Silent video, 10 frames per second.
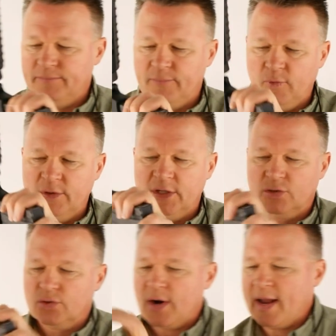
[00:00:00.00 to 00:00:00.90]
when you
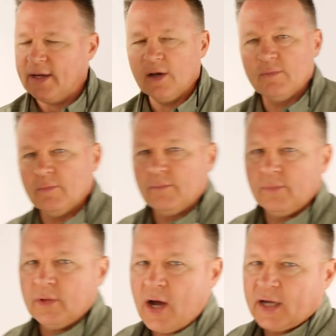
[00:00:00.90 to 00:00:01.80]
try and
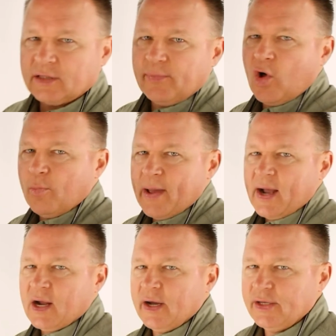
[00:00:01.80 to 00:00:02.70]
lock the bolt
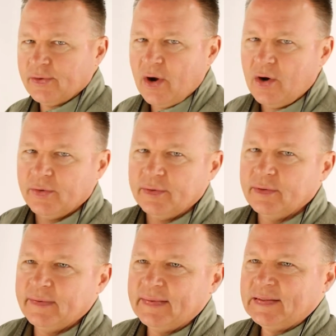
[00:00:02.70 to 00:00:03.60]
back on your own.
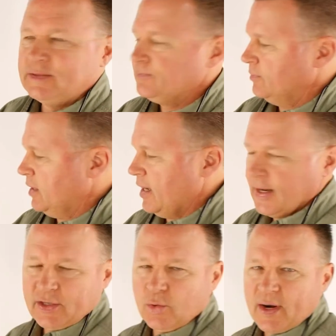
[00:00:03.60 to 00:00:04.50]
You got
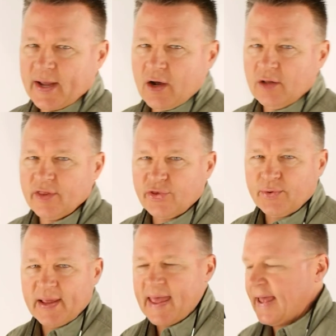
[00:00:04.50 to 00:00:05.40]
to do what I call the
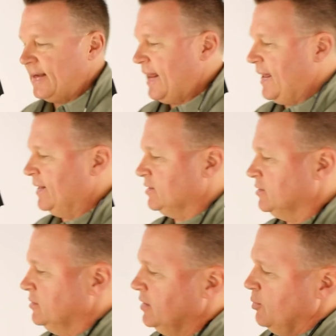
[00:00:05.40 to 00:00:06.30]
three-hand dance.
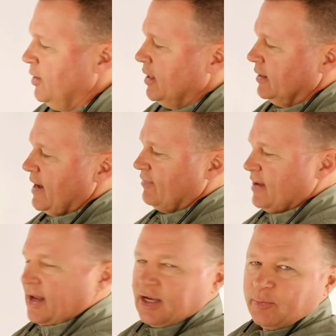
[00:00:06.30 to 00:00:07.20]
You bring your left
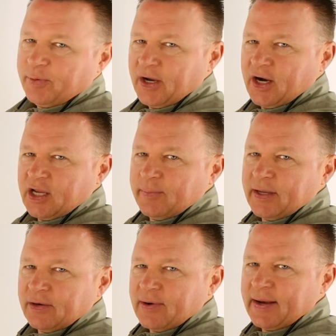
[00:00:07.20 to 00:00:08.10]
hand up here, you bring
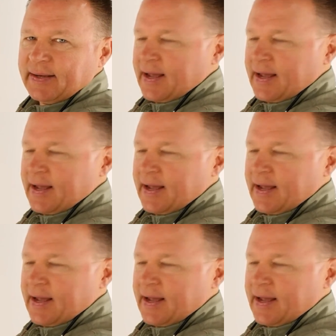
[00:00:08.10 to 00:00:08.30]
your right